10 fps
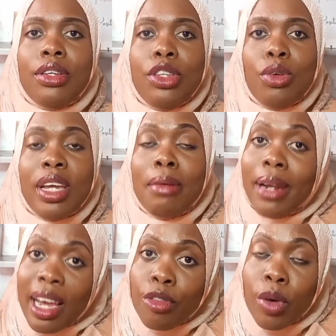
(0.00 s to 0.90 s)
you can
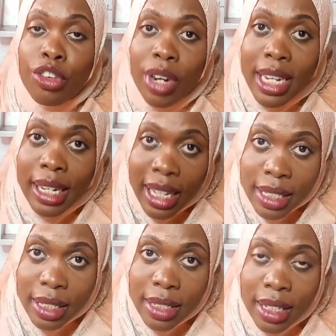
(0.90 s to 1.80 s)
apply for a trading
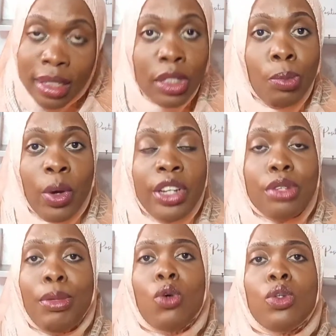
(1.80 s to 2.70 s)
license at this point,
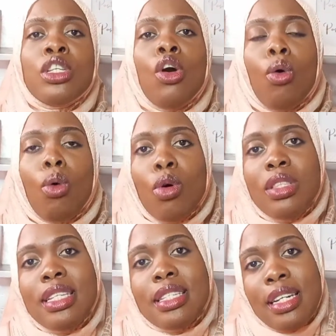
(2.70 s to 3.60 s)
because all
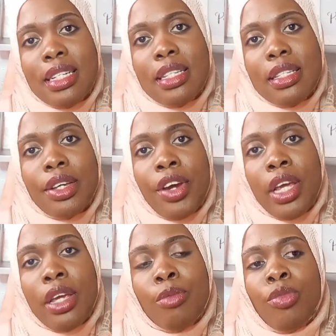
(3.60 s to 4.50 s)
these are
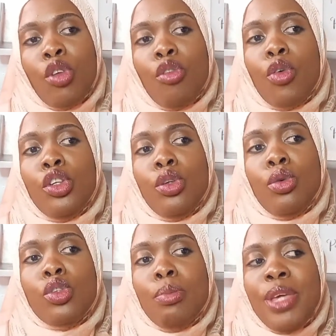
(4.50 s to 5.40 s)
necessary for
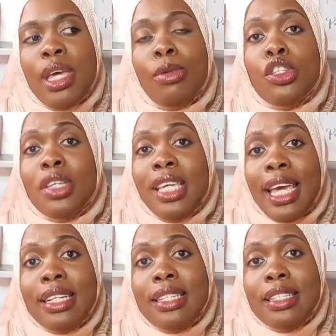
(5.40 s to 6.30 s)
you to be able to
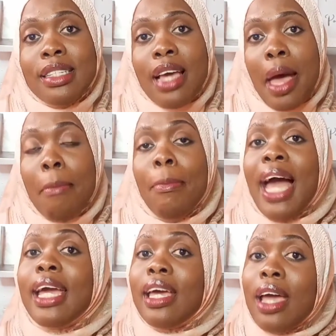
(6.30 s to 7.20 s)
get a
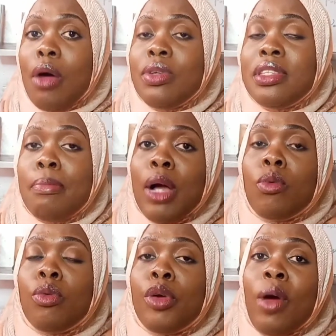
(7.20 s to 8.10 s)
bank account. The
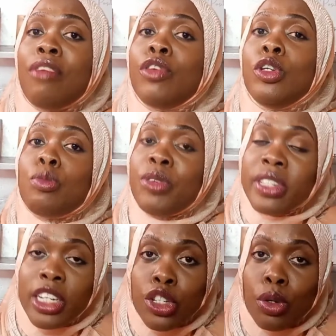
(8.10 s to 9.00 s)
bank will require for you to
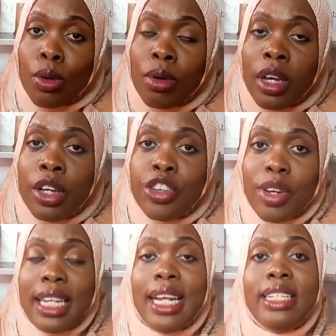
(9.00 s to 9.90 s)
present your
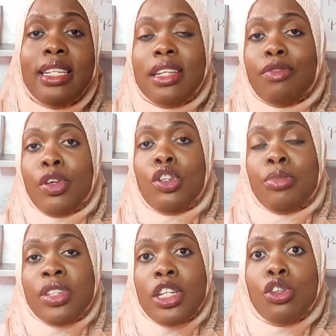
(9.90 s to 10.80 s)
trading license and for you to
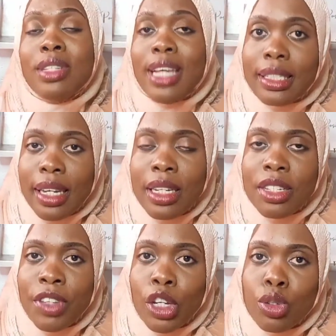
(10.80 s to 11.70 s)
present your tax
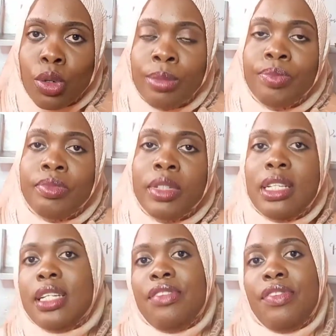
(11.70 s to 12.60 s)
identification
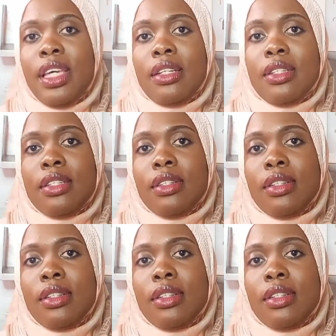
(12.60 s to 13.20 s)
certificate.